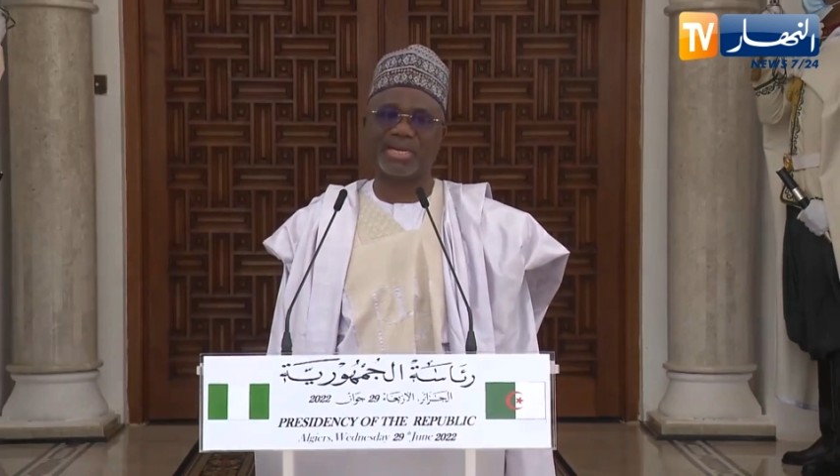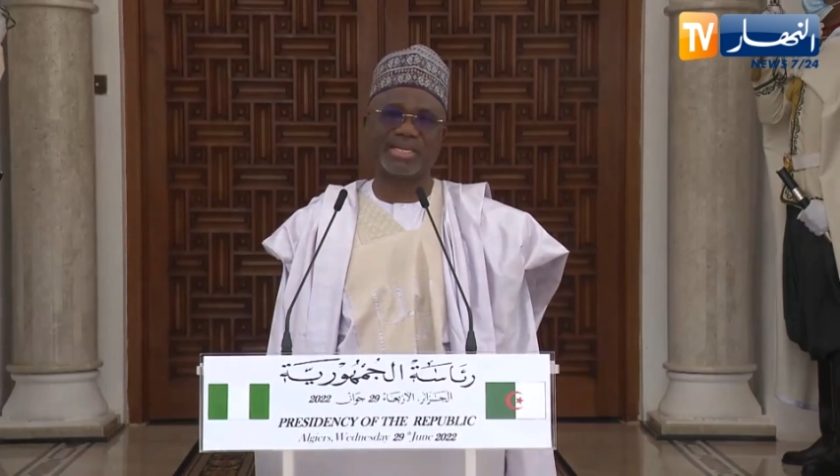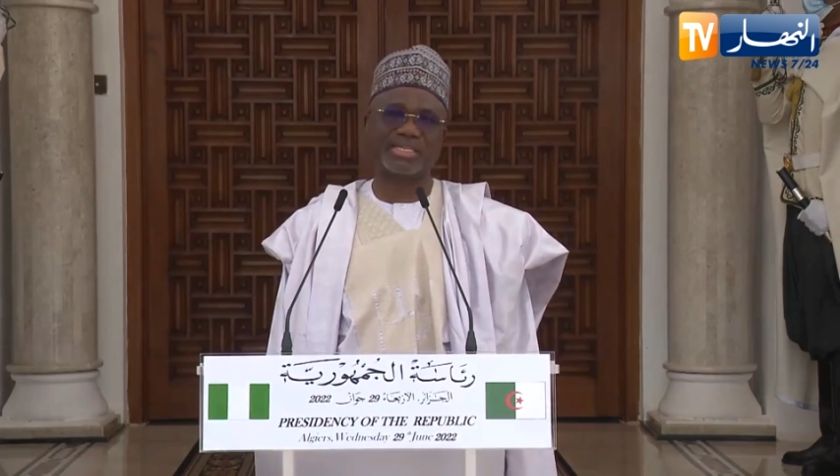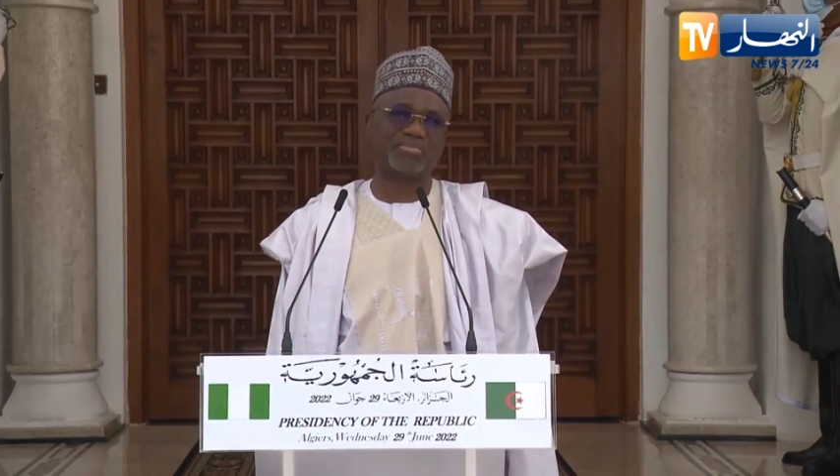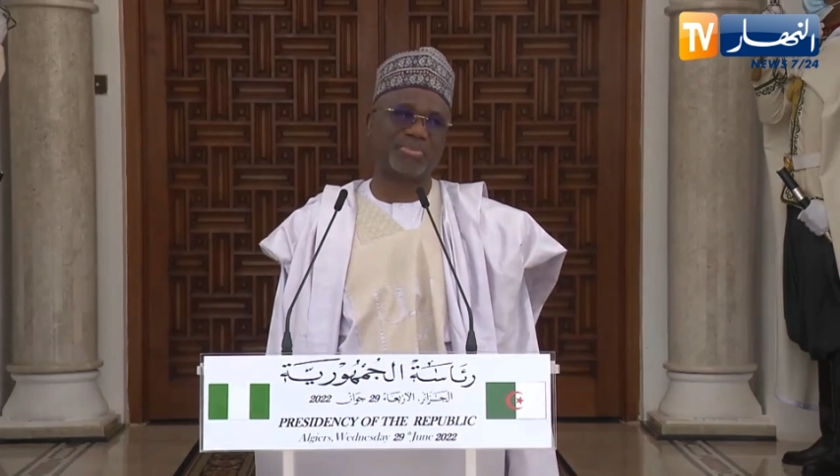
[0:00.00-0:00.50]

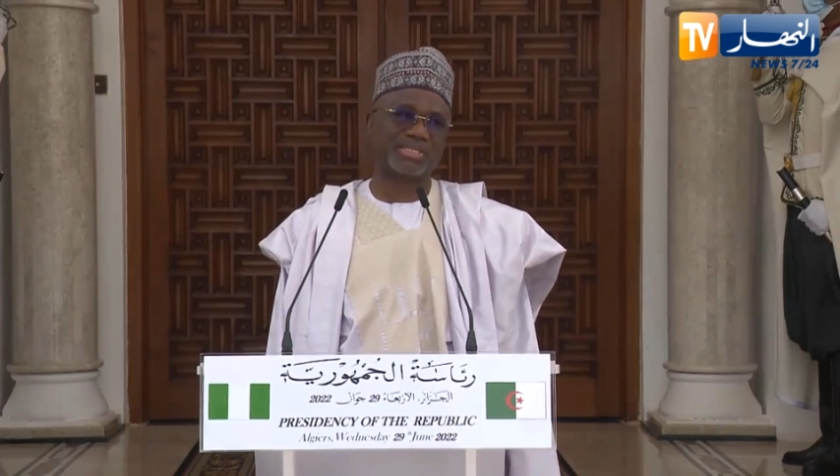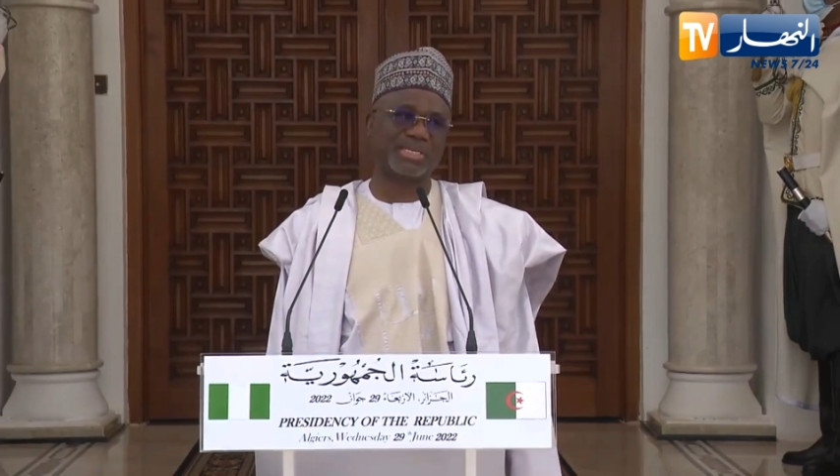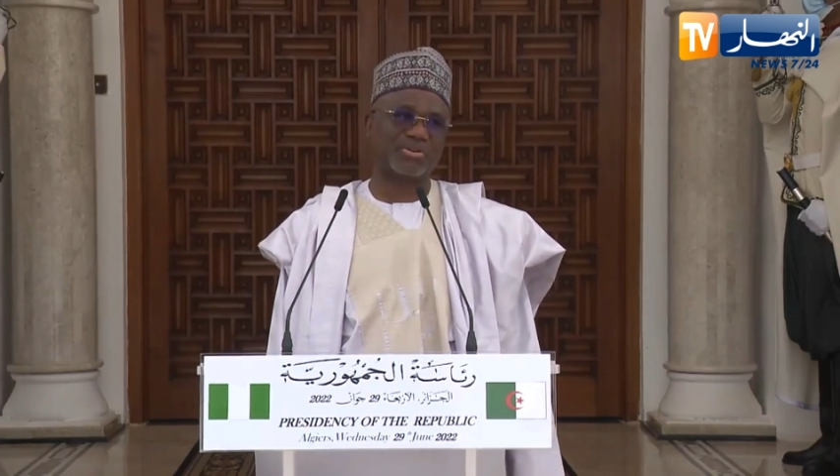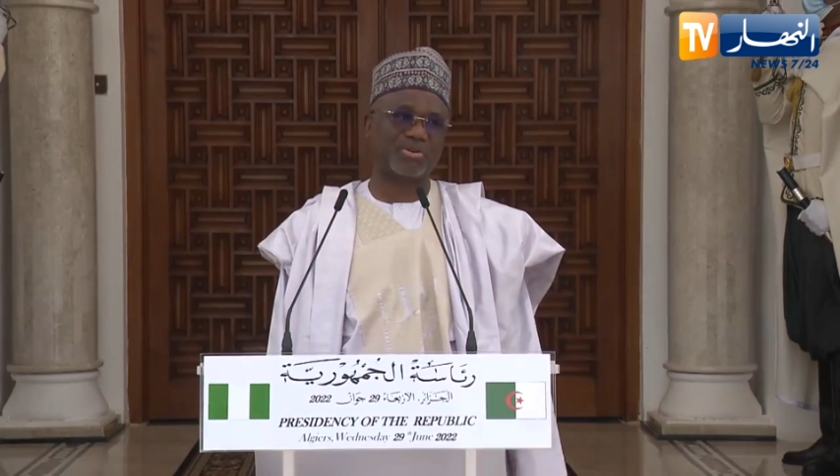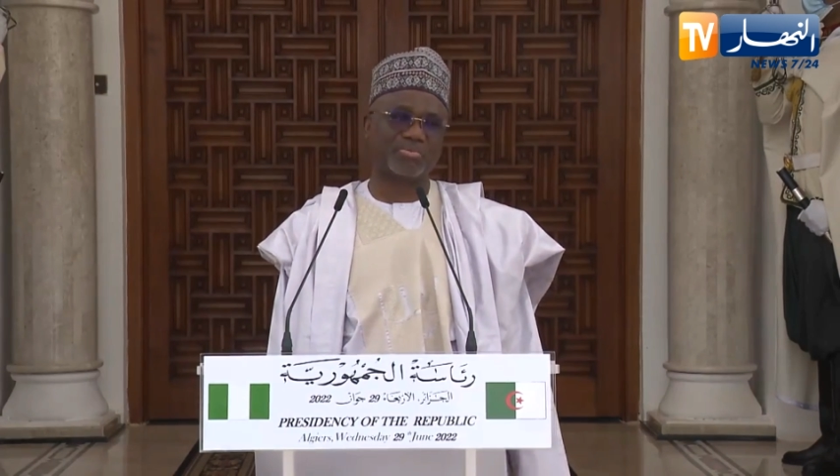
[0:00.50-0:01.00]

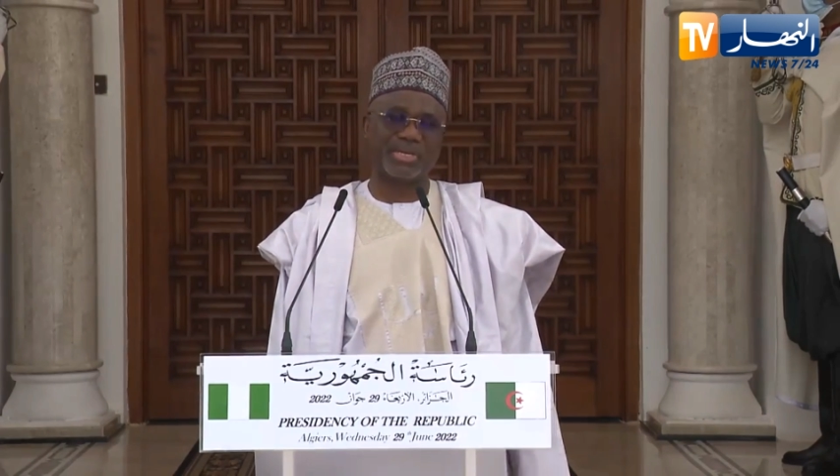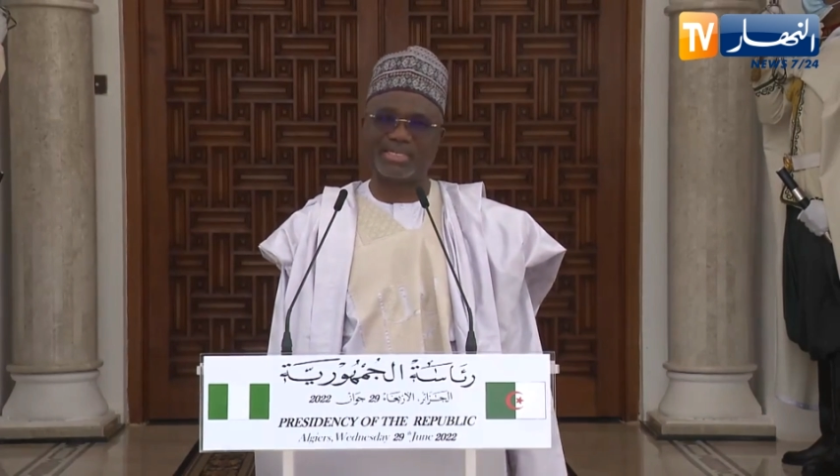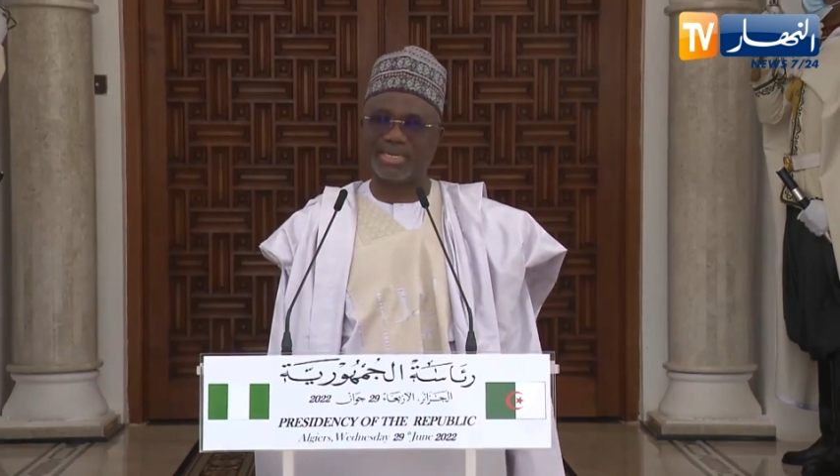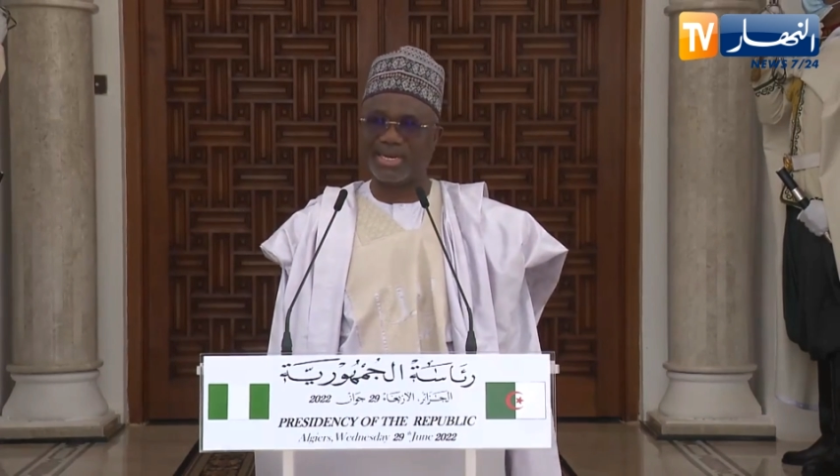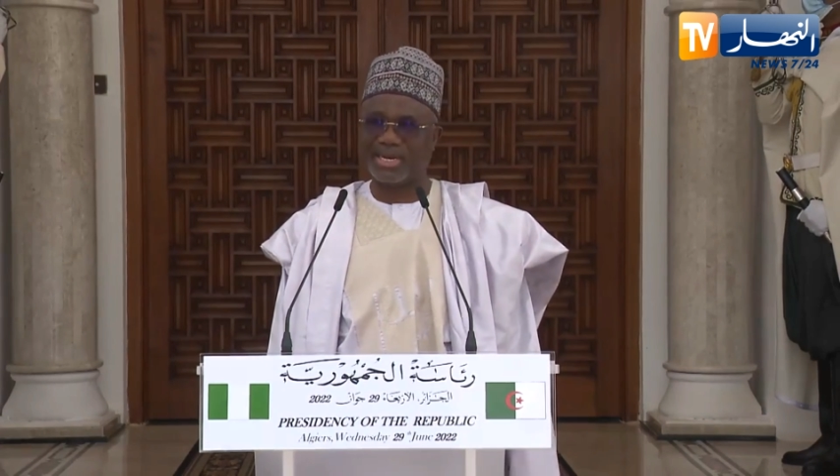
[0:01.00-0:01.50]
90%
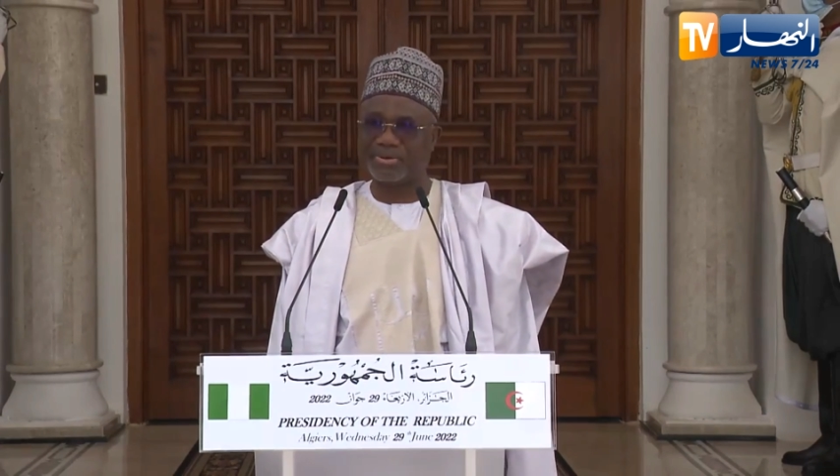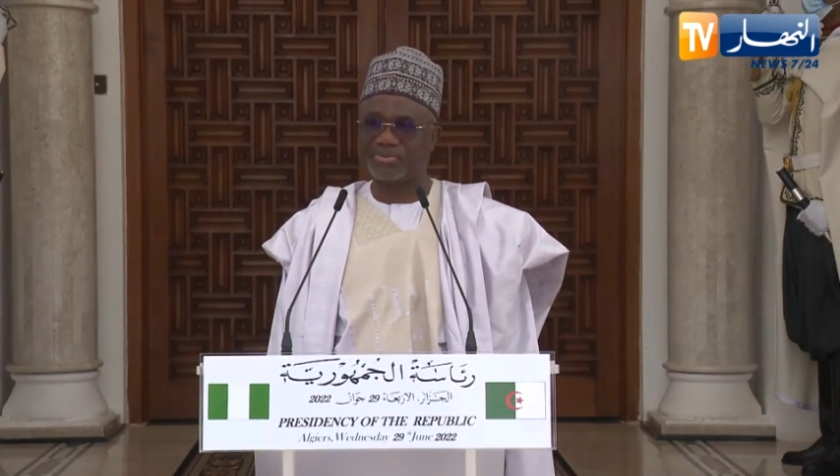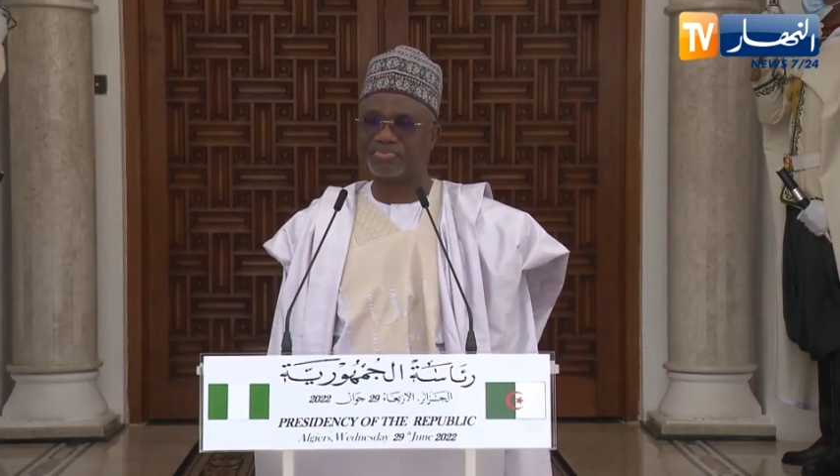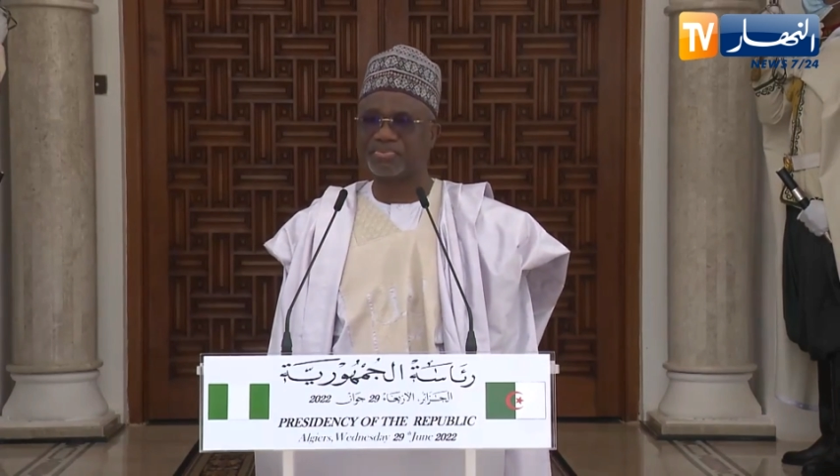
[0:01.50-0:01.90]
completed now.